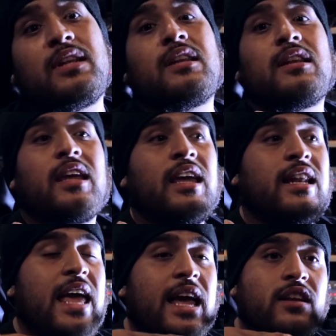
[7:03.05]
and
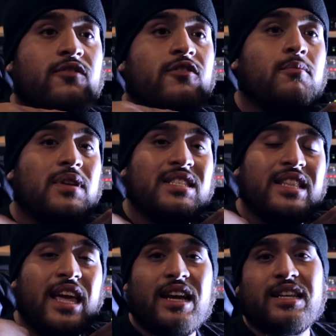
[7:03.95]
it landed from his
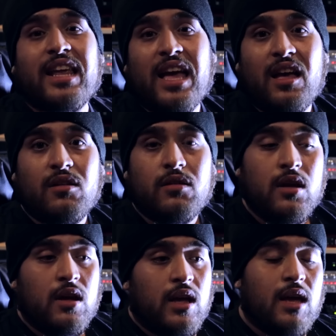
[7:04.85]
neck down
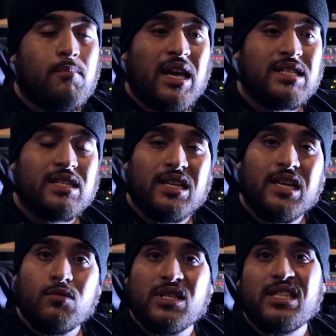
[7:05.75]
and basically
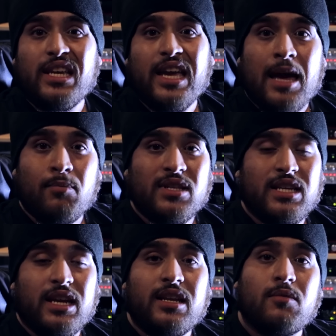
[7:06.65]
he was
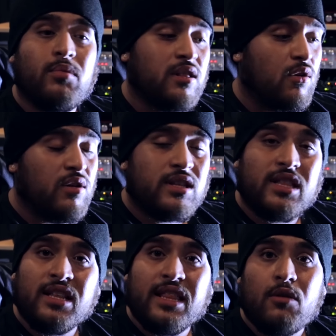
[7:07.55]
decapitated but the only
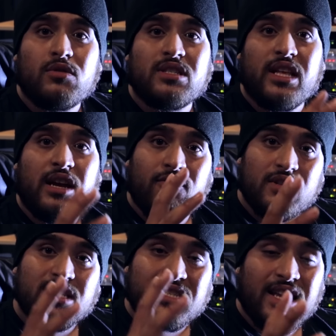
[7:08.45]
thing that was left
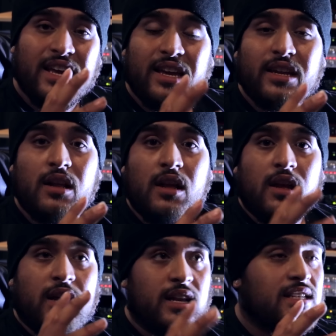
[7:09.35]
was his head
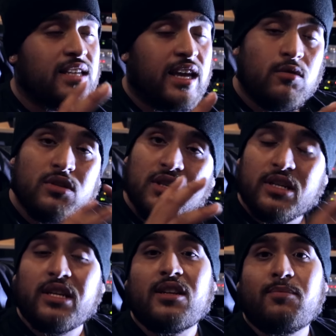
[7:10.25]
and his head was
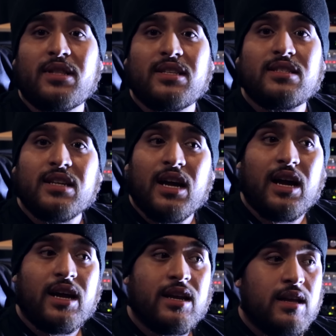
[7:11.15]
looking up at the
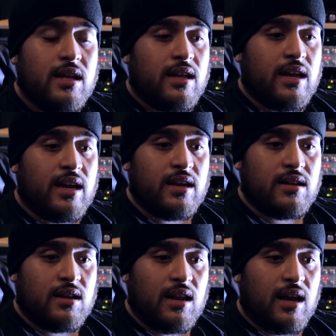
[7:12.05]
sky
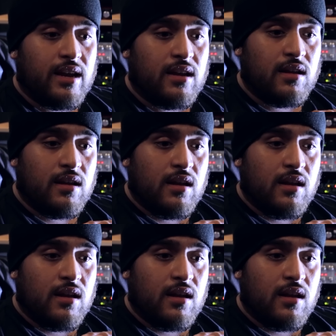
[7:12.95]
and like